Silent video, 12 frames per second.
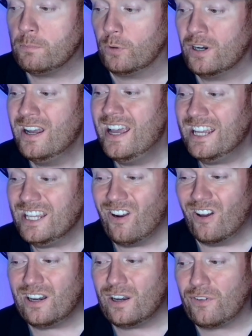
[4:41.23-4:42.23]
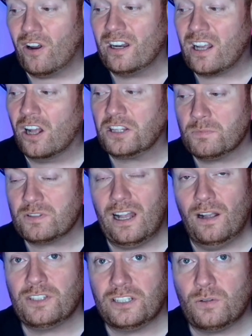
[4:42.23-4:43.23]
But United have kind of got
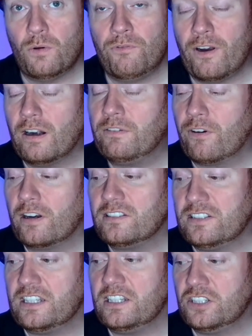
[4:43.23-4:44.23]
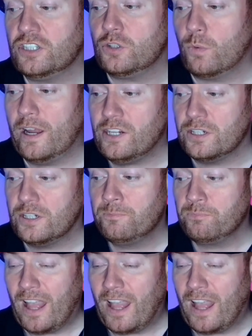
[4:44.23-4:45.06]
themselves into a very, very sticky situation,